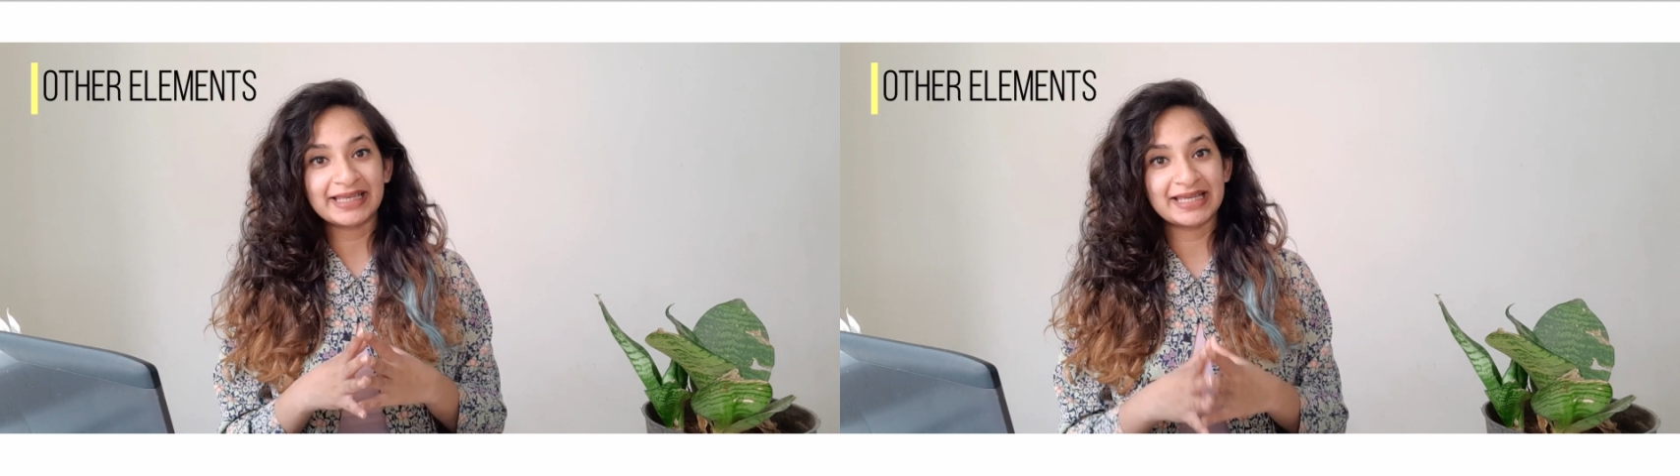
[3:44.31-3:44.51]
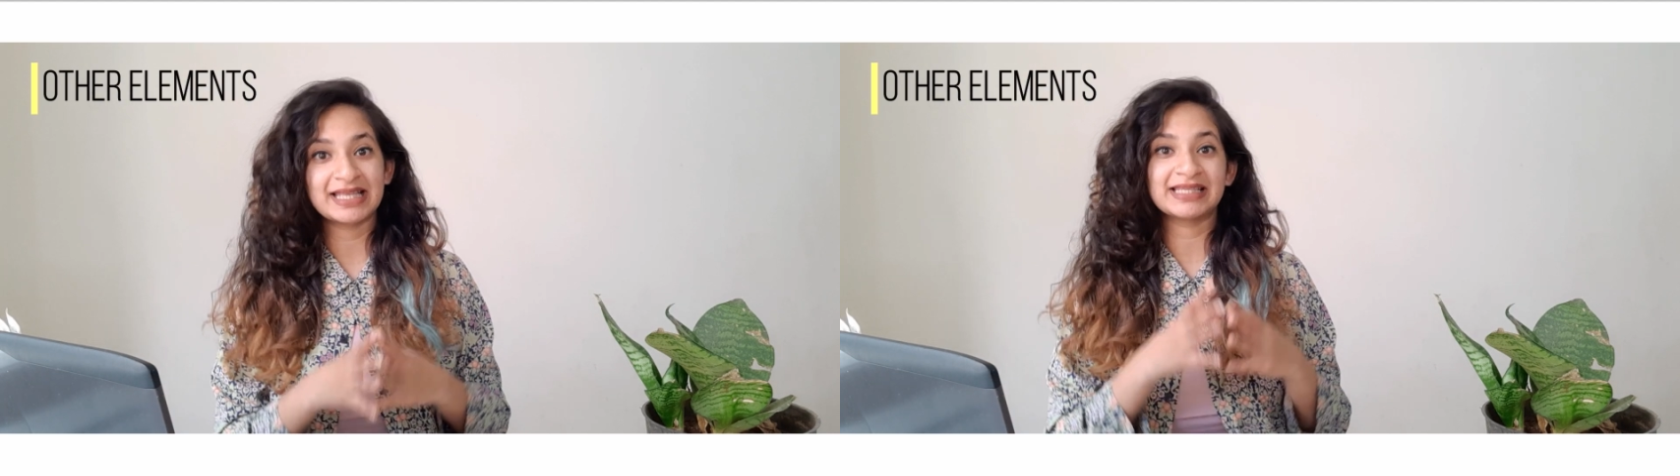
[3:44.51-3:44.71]

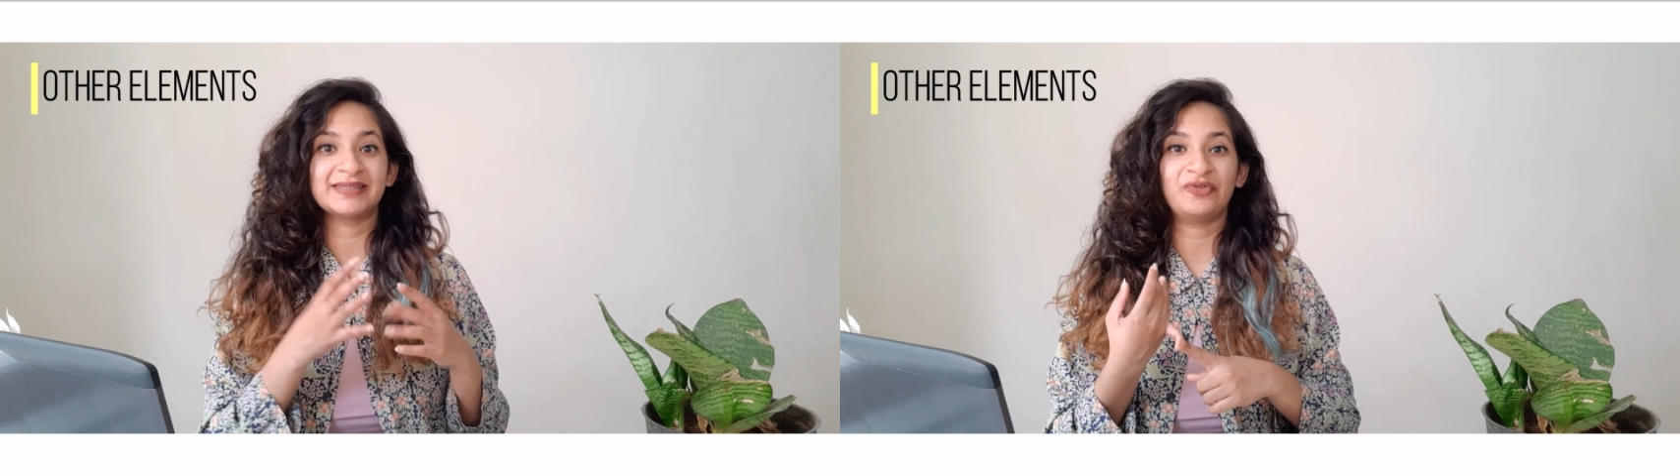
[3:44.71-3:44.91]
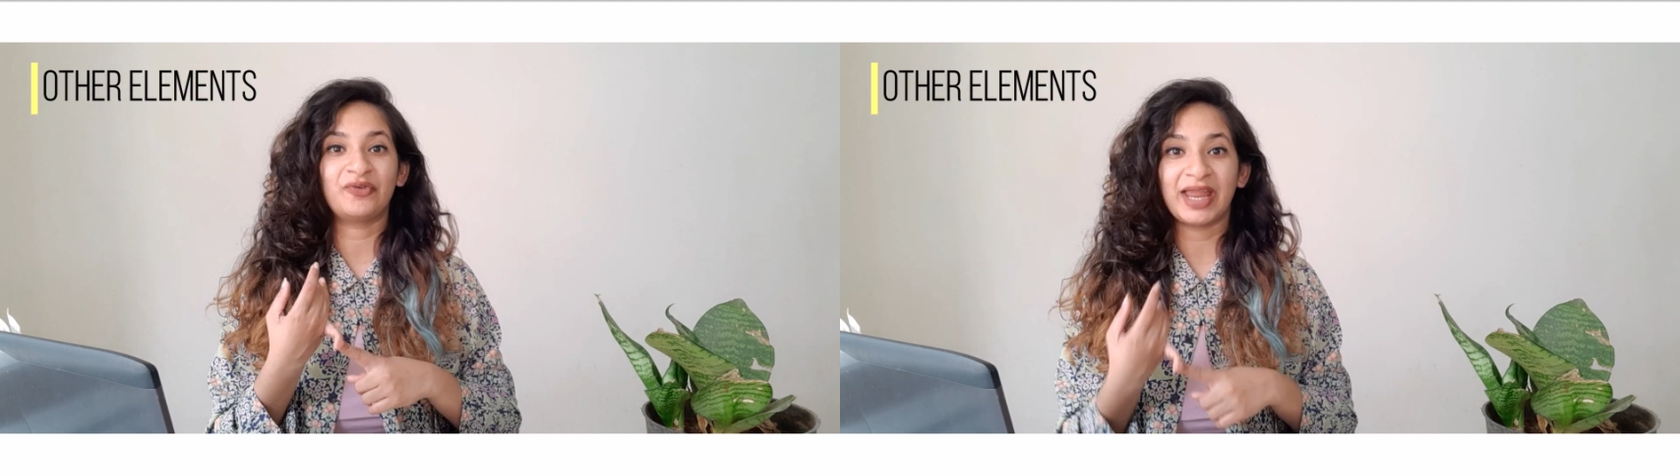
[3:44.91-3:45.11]
is
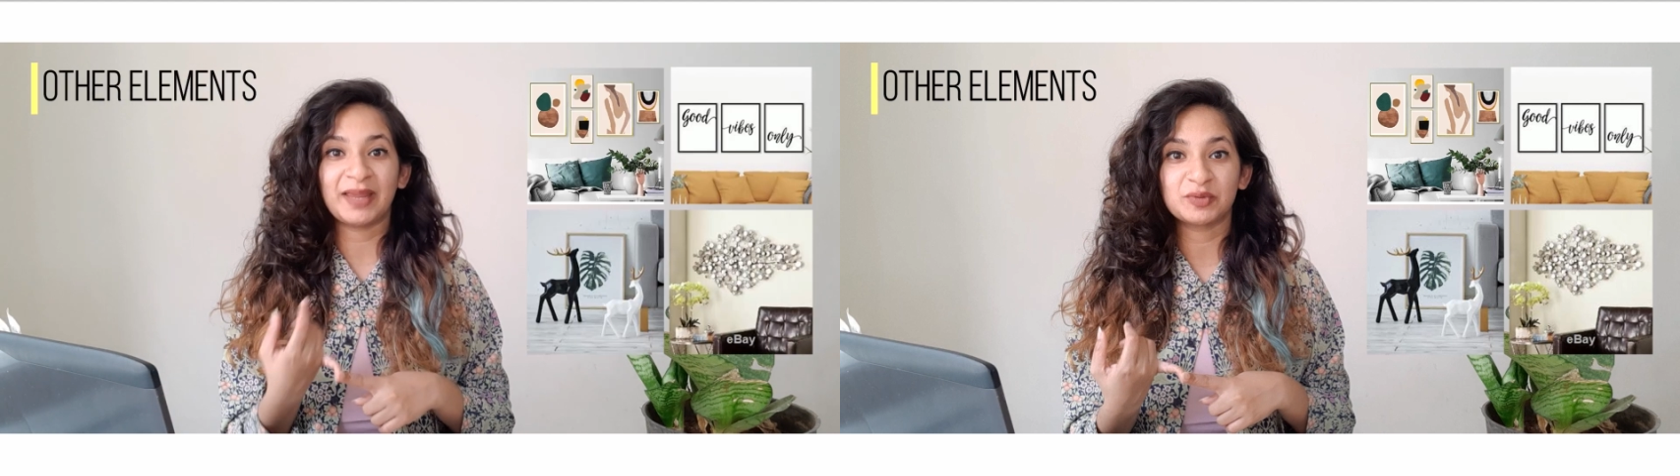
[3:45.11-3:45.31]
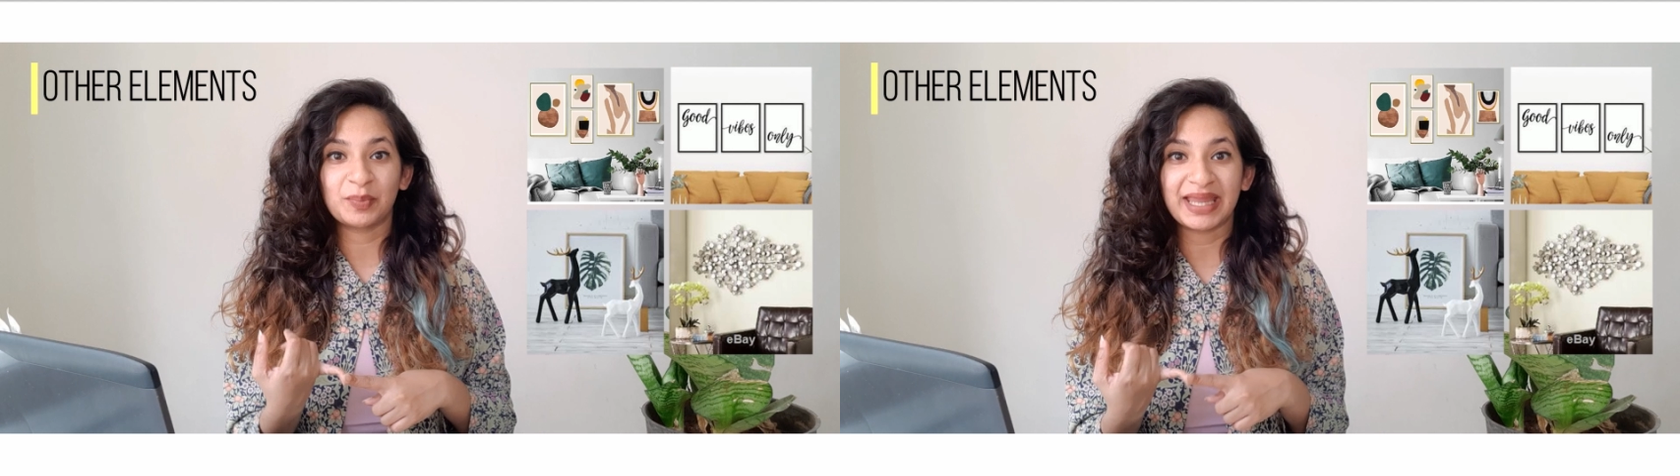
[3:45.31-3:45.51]

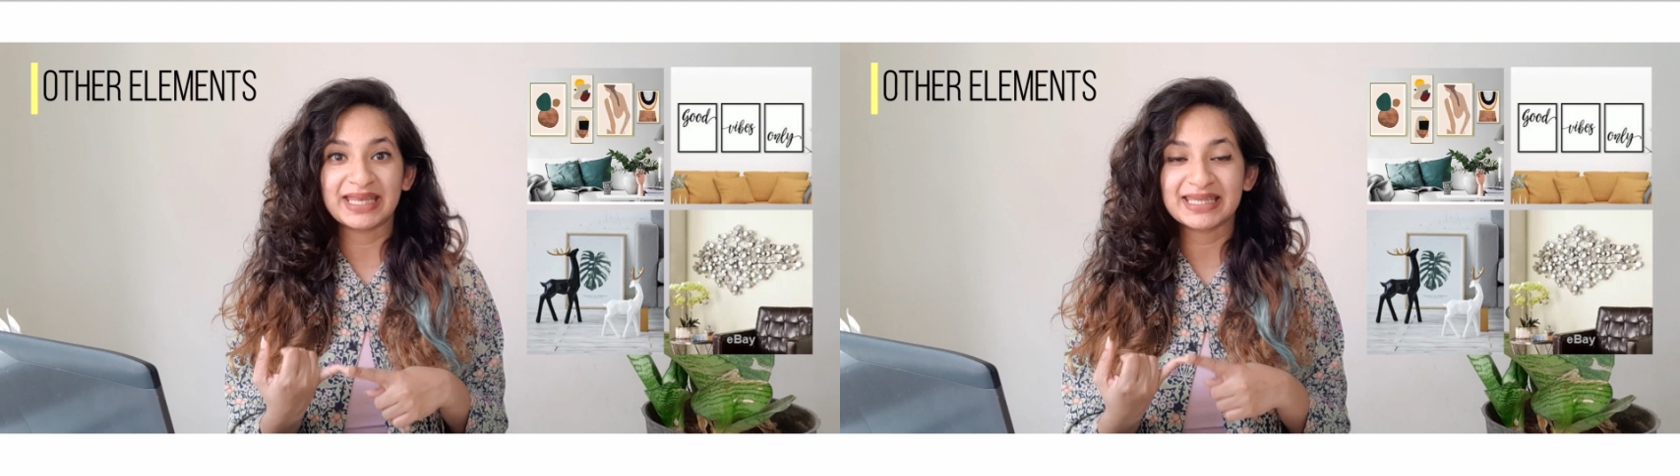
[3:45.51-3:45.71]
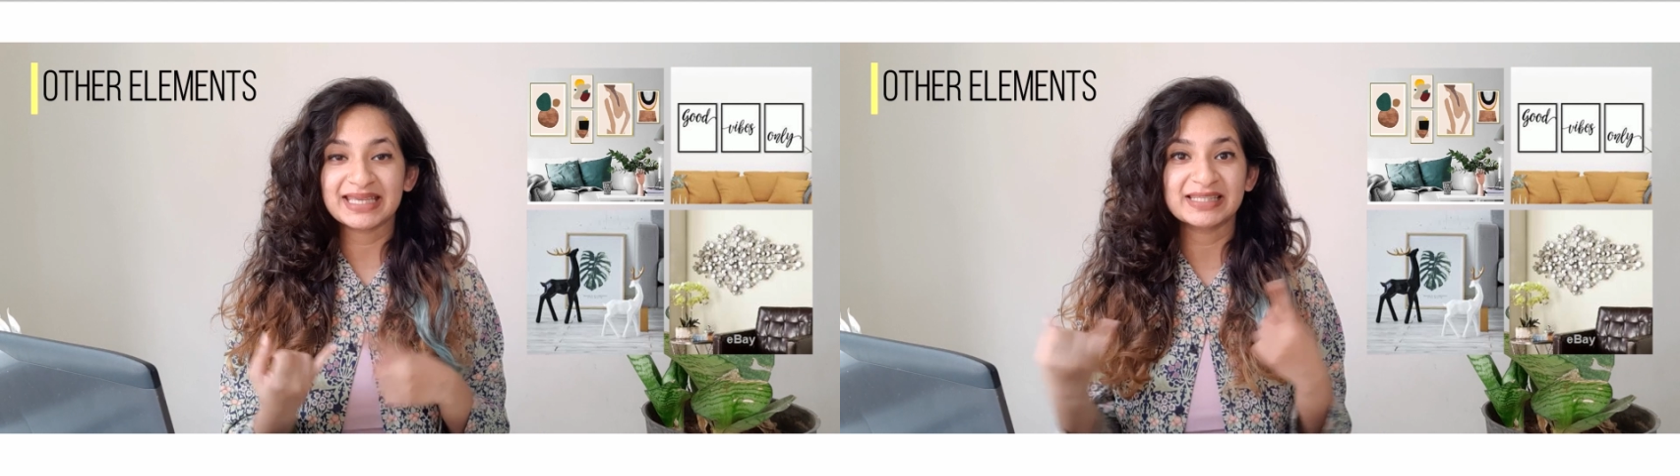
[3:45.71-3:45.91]
framed
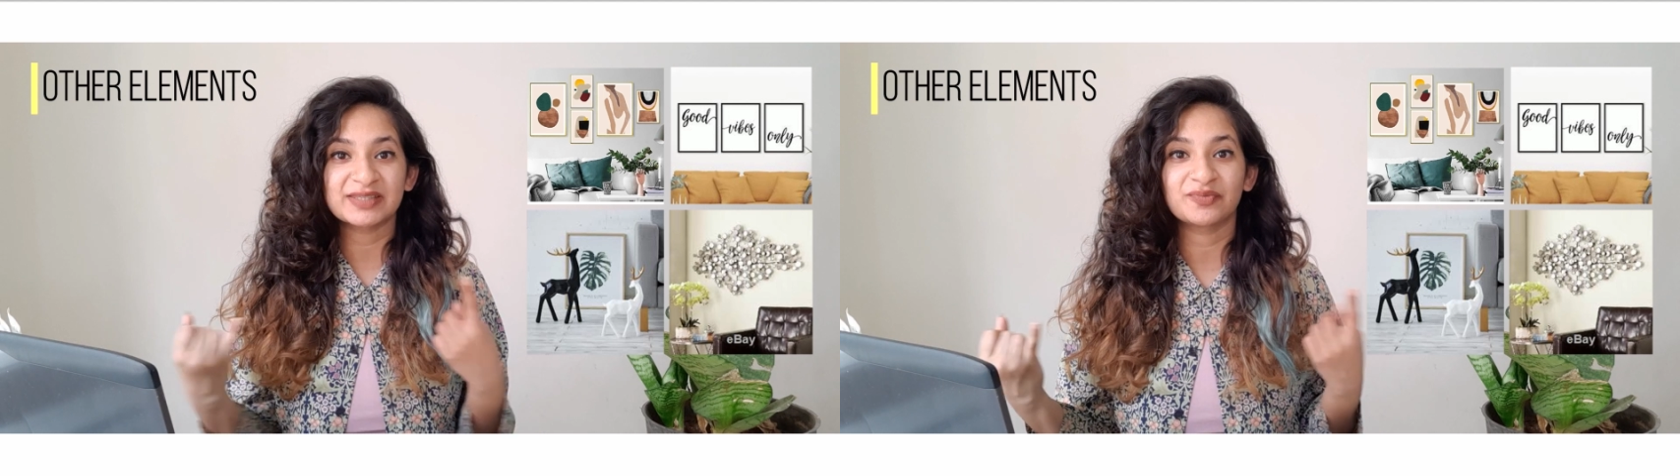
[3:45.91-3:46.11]
paintings,